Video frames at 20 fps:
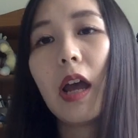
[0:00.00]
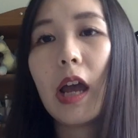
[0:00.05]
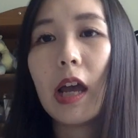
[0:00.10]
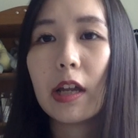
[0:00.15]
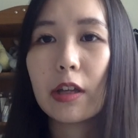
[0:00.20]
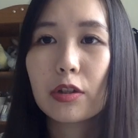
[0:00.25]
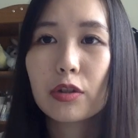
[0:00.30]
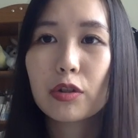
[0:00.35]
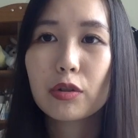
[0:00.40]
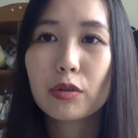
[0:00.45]

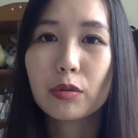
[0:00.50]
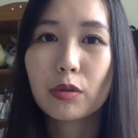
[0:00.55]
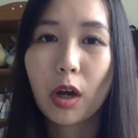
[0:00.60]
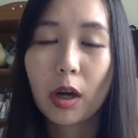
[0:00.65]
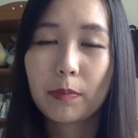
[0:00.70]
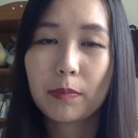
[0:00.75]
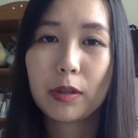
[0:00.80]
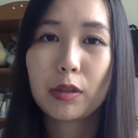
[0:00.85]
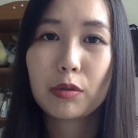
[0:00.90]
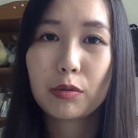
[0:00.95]
and to
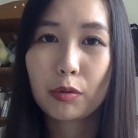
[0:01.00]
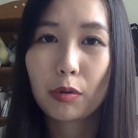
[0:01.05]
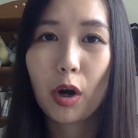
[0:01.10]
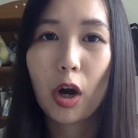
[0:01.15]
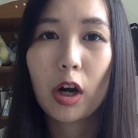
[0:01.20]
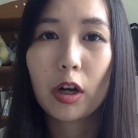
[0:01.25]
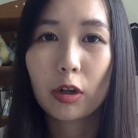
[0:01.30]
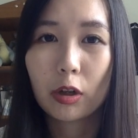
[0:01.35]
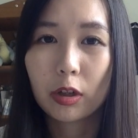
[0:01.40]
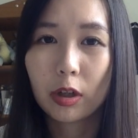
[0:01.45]
not be too
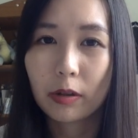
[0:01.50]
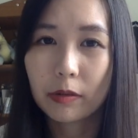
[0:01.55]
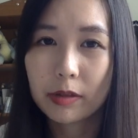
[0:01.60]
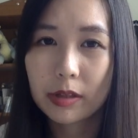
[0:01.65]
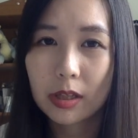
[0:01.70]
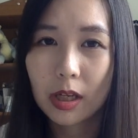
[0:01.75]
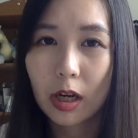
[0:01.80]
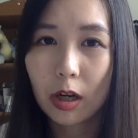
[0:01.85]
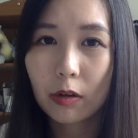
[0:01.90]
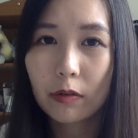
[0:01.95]
hard on
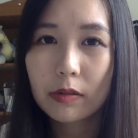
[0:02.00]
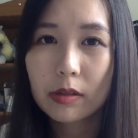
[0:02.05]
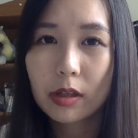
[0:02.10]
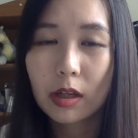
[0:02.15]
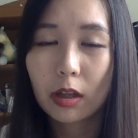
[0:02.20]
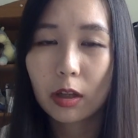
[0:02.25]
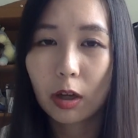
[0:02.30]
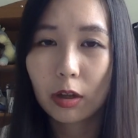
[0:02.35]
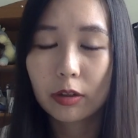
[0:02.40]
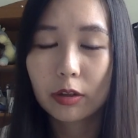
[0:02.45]
ourselves
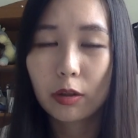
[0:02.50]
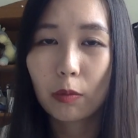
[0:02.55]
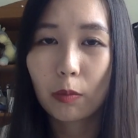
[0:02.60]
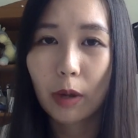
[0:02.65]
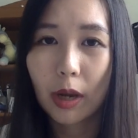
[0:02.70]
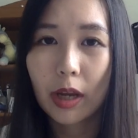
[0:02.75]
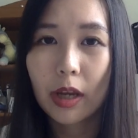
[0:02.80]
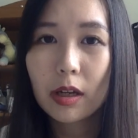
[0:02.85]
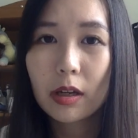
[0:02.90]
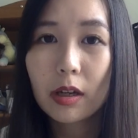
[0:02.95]
along the
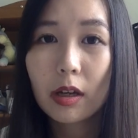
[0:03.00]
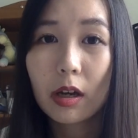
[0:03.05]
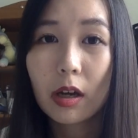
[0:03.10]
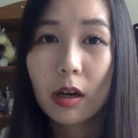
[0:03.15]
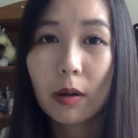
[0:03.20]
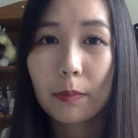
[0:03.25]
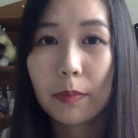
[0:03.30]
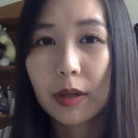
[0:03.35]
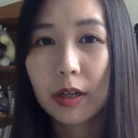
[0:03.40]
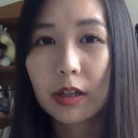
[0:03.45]
way
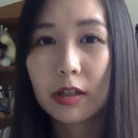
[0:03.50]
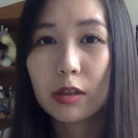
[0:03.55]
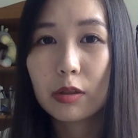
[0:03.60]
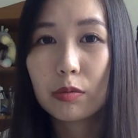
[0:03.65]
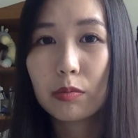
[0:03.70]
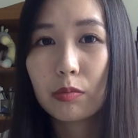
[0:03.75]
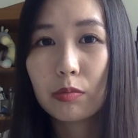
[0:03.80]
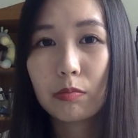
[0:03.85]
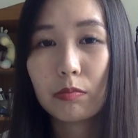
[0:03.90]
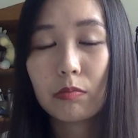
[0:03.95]
because,